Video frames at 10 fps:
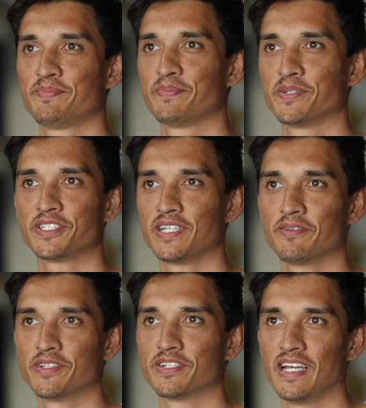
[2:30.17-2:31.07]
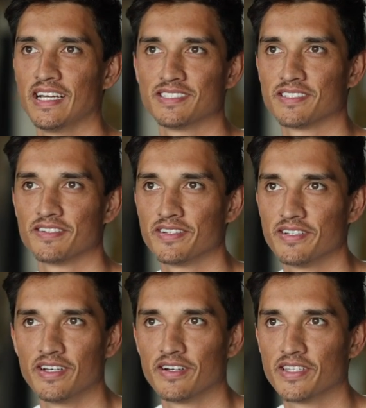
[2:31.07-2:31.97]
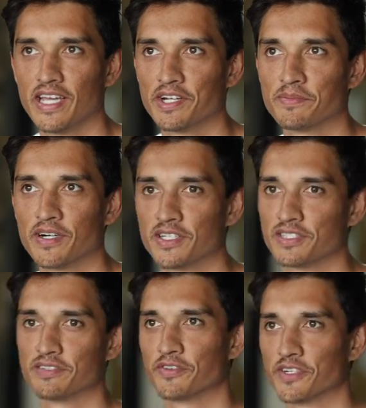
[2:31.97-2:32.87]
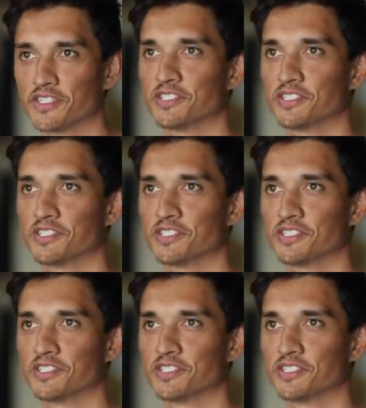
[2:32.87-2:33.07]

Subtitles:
push down with your hands on the handlebars and the fork